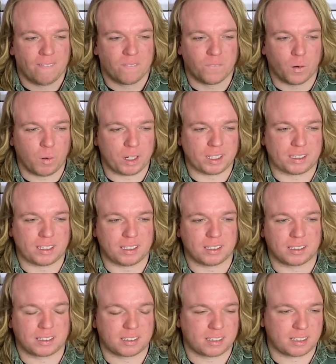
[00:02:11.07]

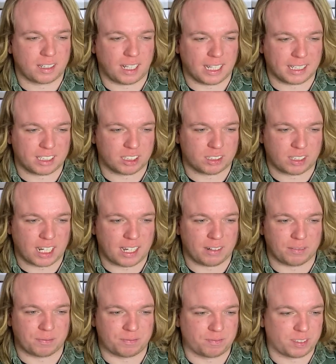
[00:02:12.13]
voices, like just kind
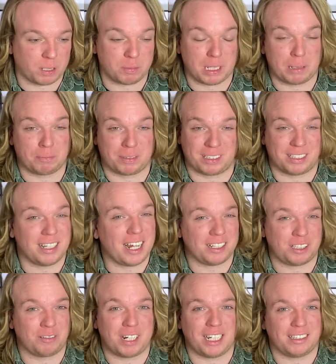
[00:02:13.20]
of sometimes not
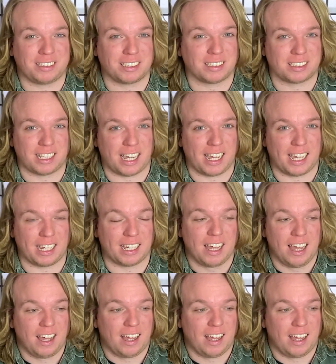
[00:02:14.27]
so nicely saying